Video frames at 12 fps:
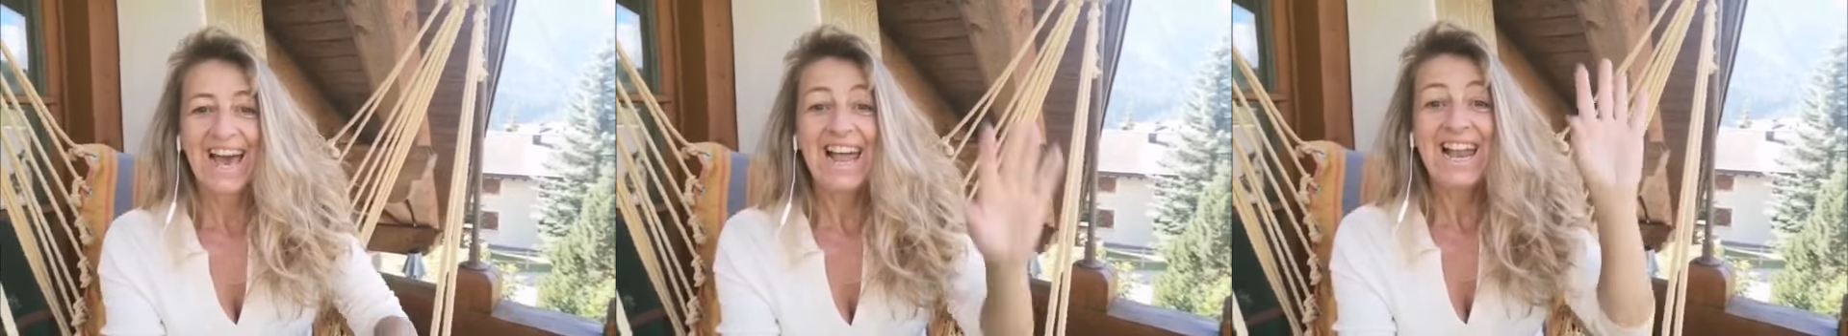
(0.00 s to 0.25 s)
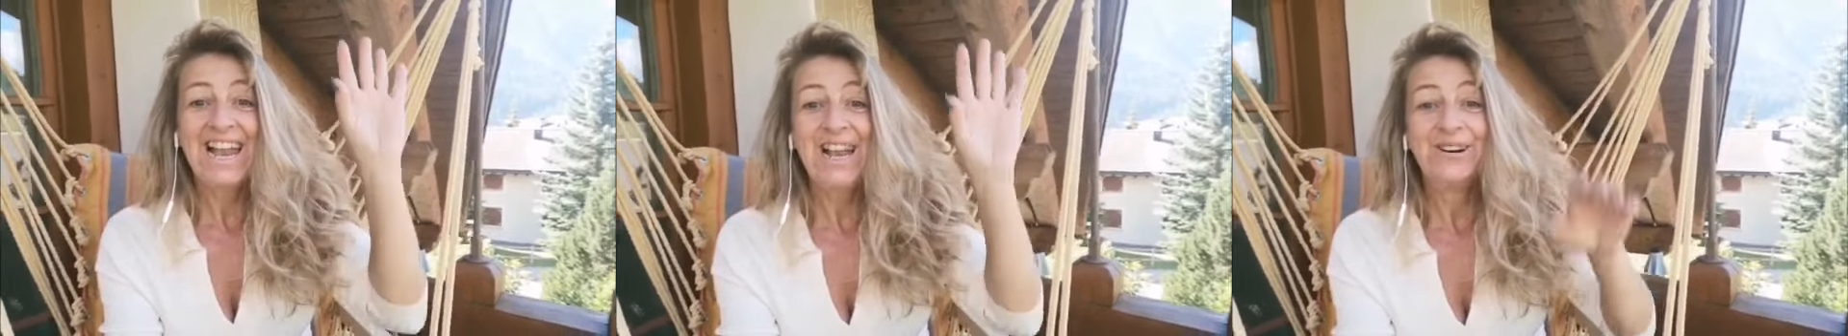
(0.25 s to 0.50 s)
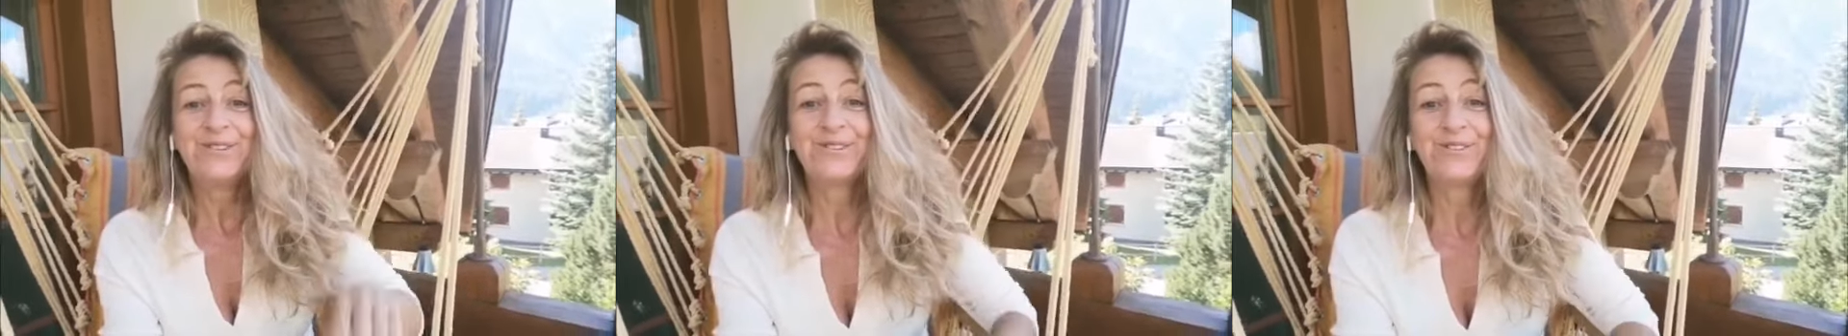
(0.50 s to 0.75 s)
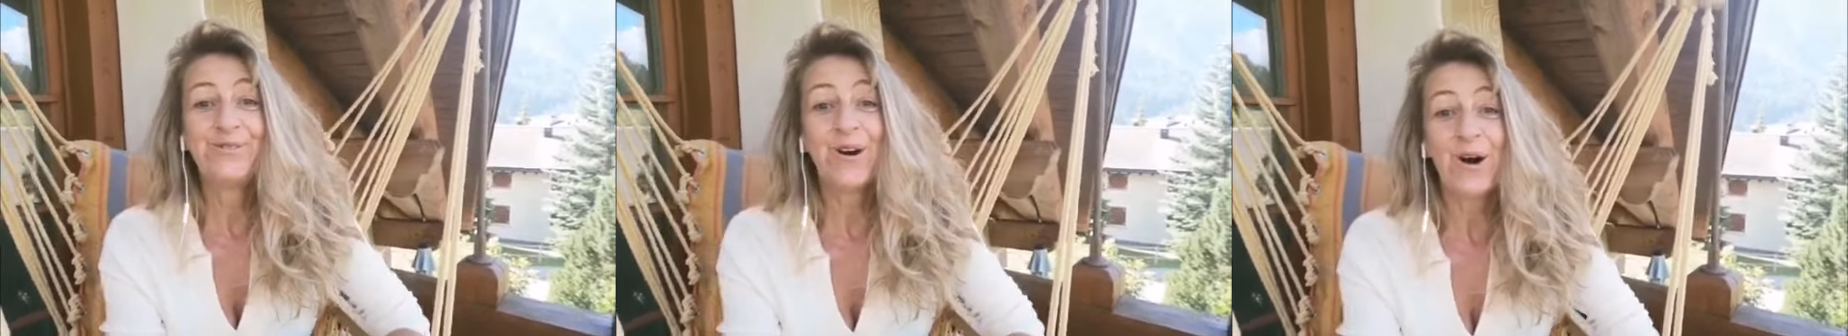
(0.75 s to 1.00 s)
Hello
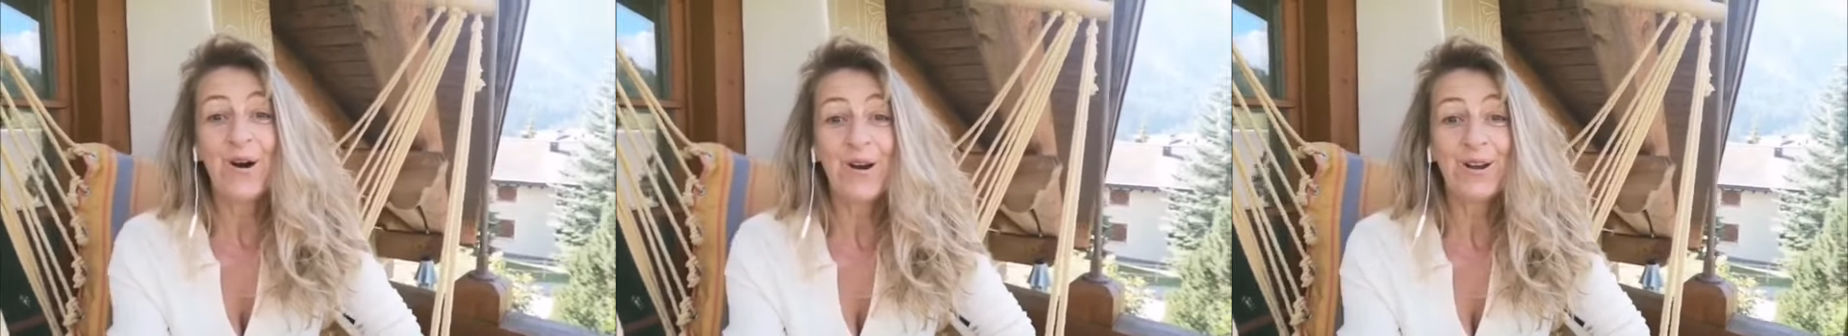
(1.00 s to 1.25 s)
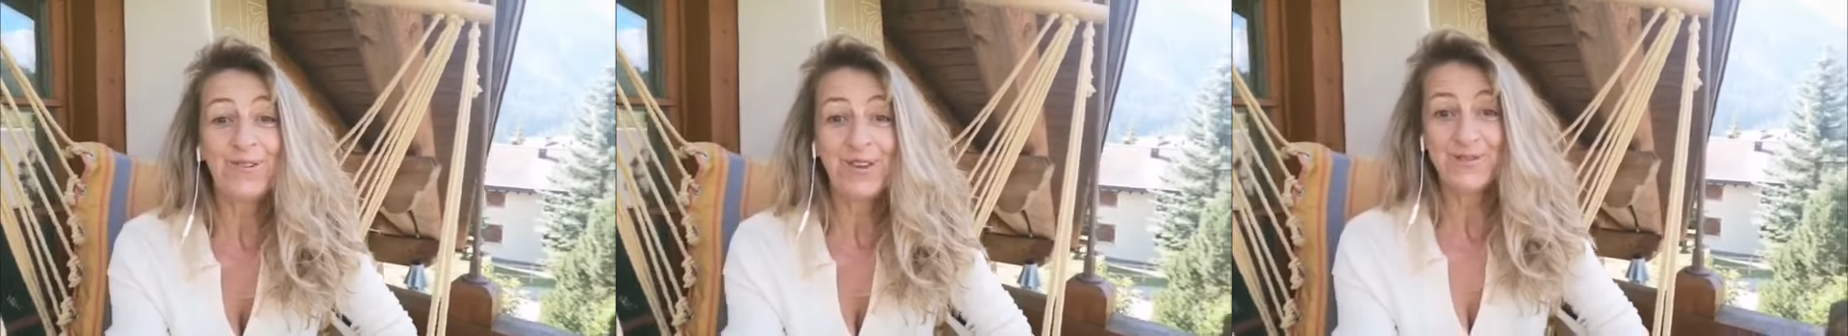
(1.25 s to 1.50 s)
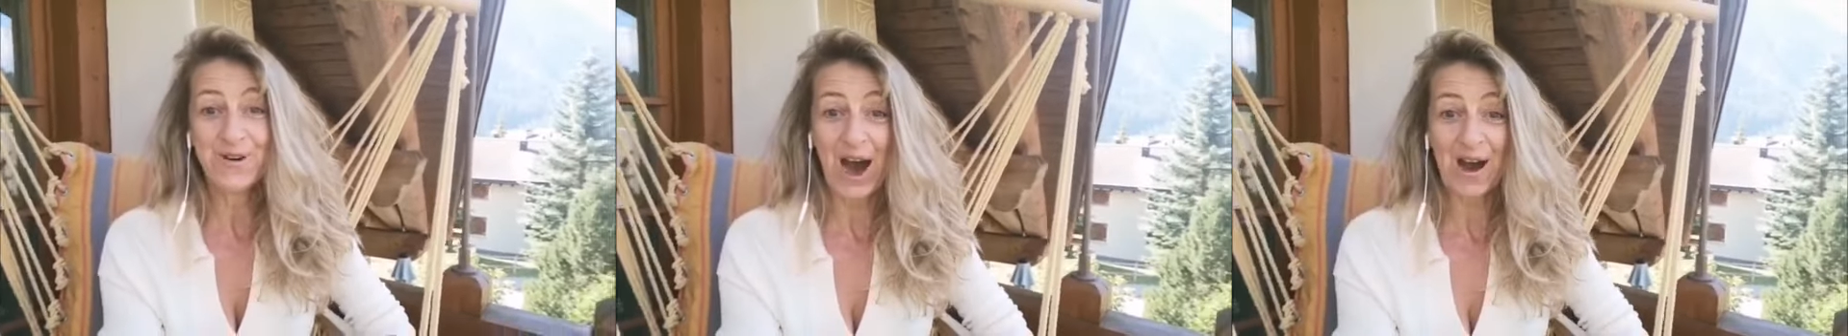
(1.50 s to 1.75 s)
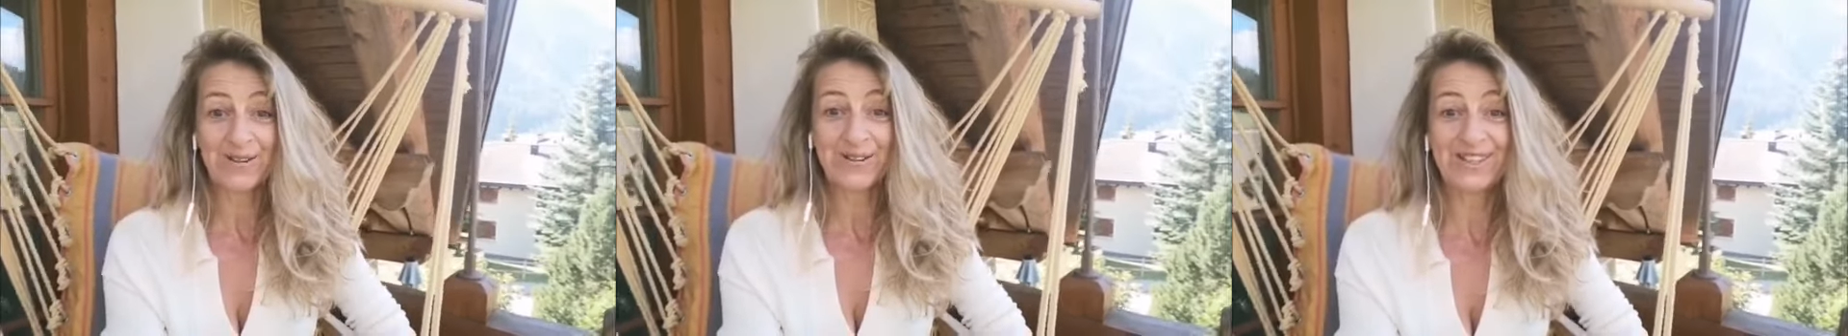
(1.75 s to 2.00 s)
to all of you
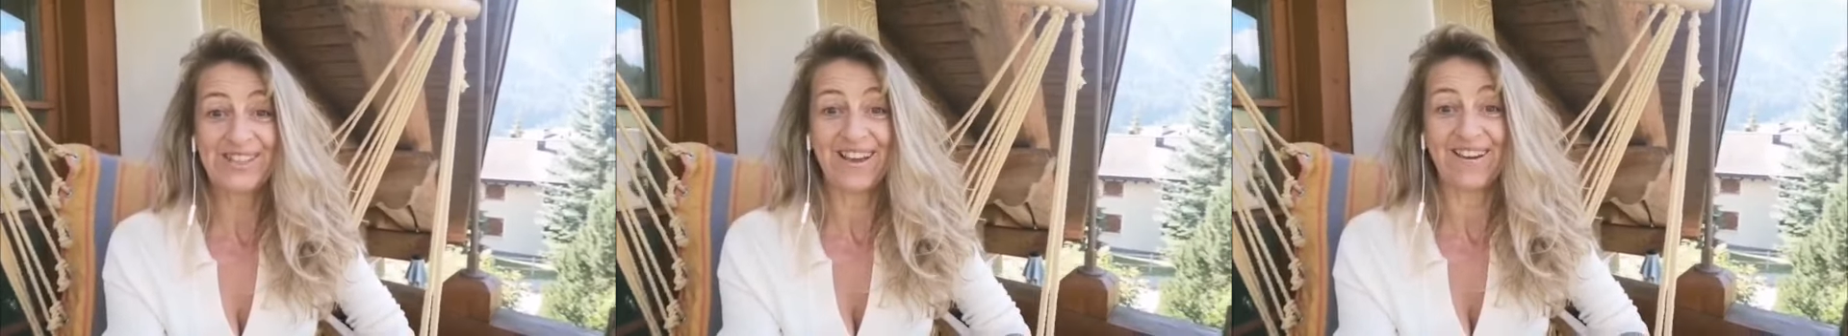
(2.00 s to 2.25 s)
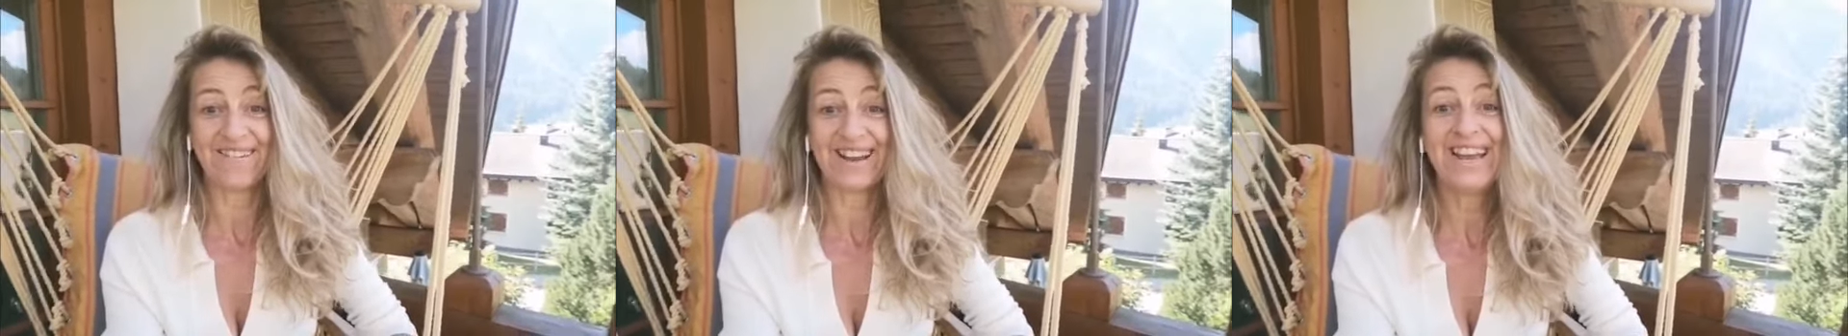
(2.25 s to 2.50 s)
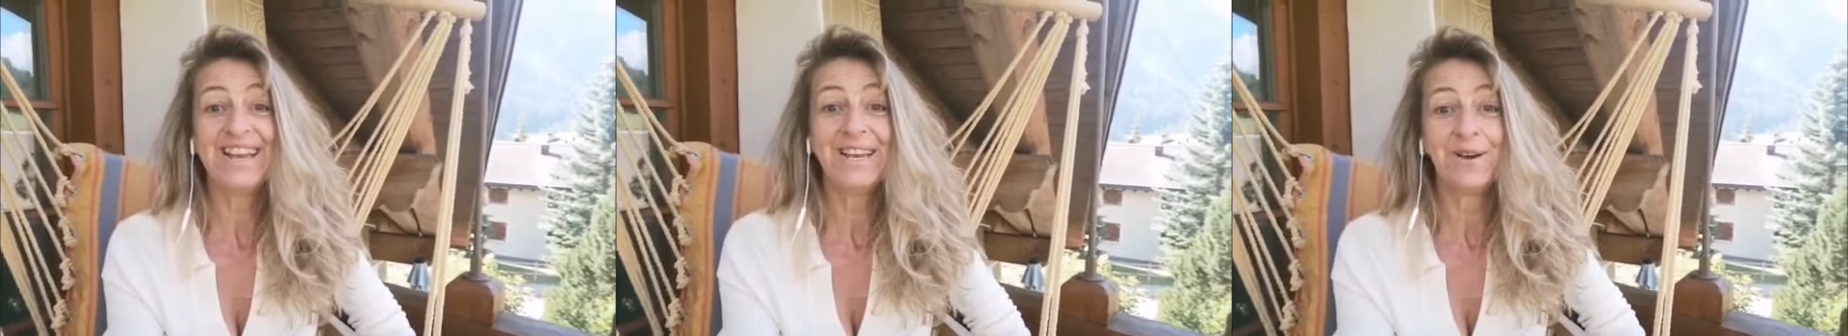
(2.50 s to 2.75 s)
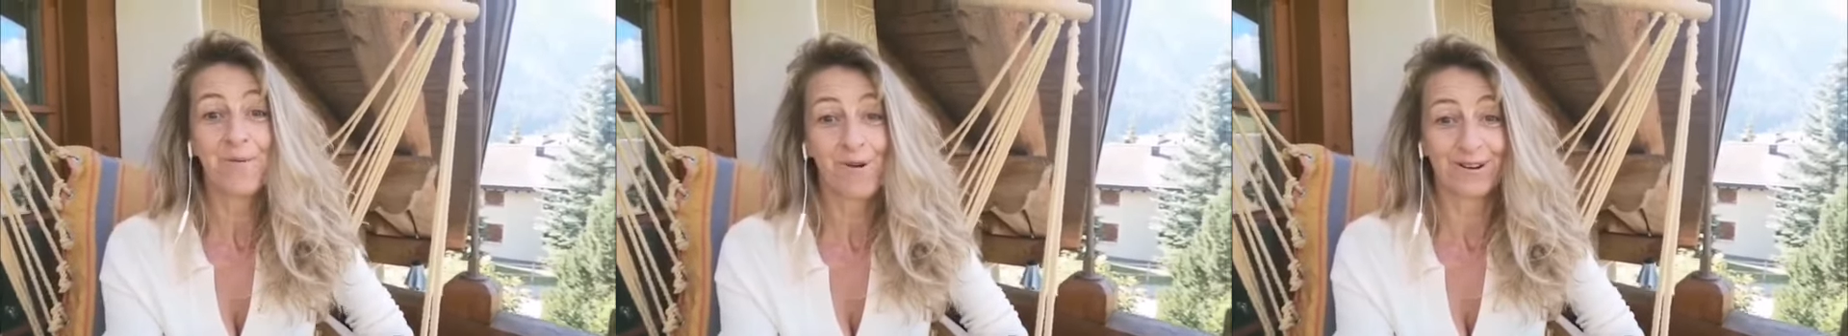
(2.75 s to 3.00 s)
out there
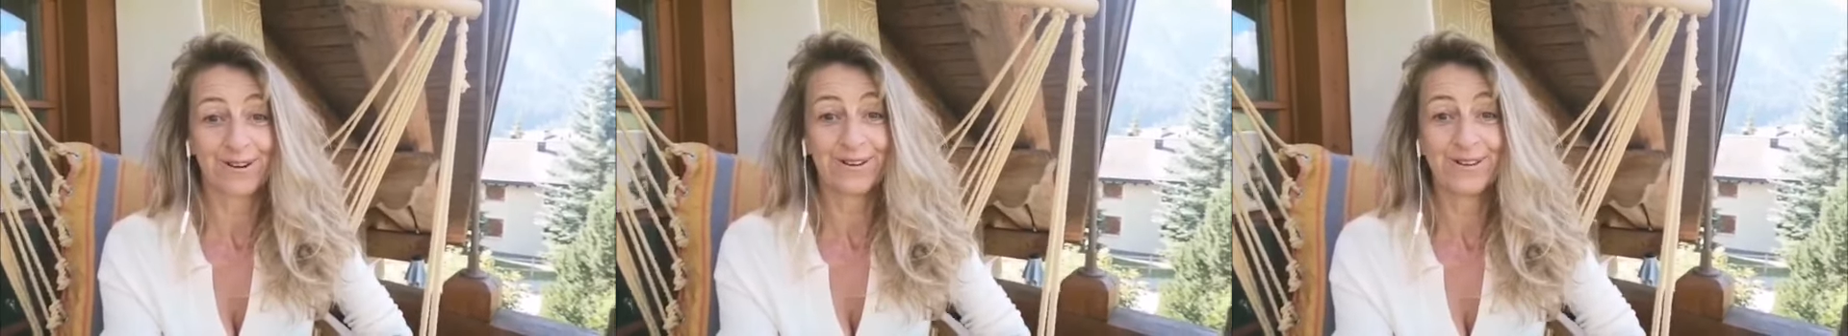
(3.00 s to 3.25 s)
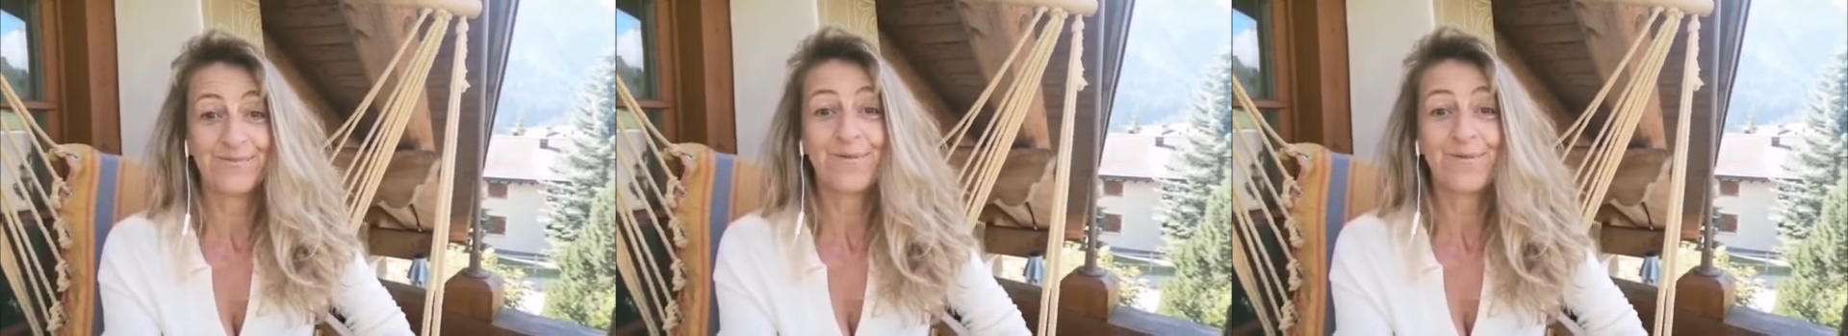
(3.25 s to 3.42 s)
in the world.